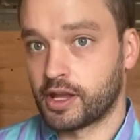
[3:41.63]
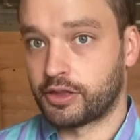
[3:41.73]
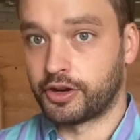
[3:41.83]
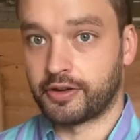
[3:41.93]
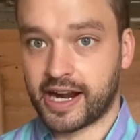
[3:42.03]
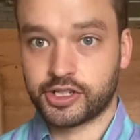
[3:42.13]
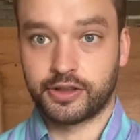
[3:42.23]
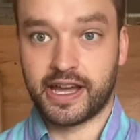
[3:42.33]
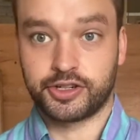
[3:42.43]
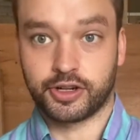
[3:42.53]
the direction
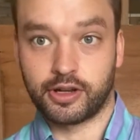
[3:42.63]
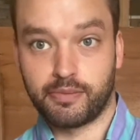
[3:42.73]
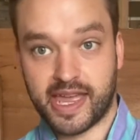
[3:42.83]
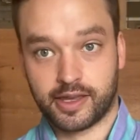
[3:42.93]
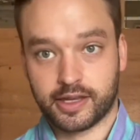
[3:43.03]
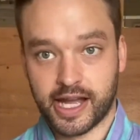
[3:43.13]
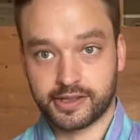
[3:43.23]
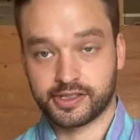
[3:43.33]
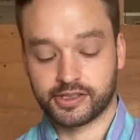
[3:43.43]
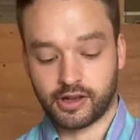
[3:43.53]
that you're going to make
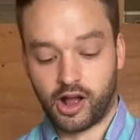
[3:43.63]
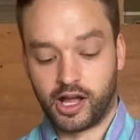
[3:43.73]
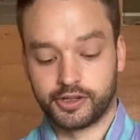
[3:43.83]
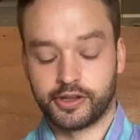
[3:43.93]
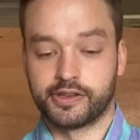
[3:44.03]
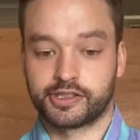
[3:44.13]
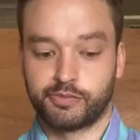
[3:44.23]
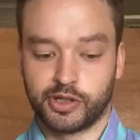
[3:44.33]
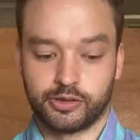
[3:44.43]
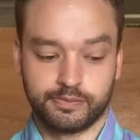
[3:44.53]
cuts onto the
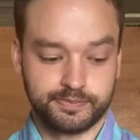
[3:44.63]
spoon.